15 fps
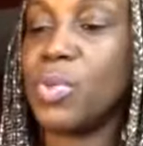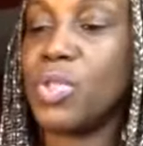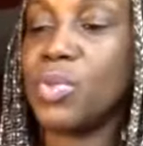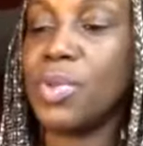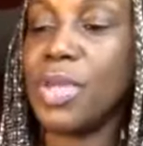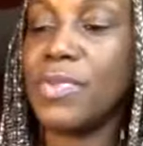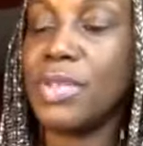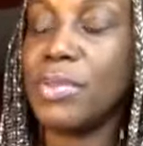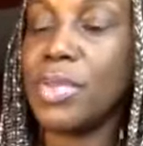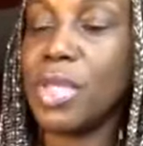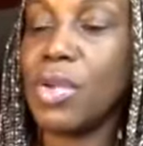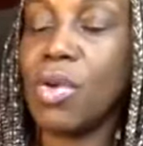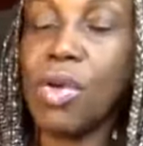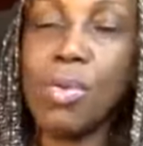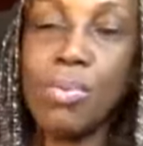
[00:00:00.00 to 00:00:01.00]
we do have
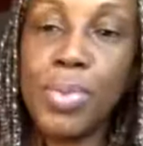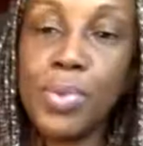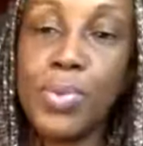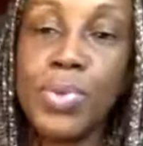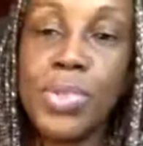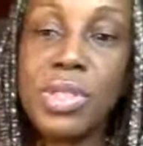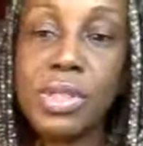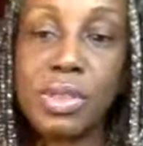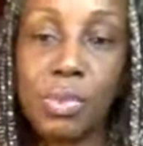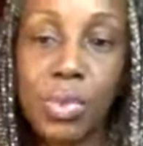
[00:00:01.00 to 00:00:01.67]
something called Boost,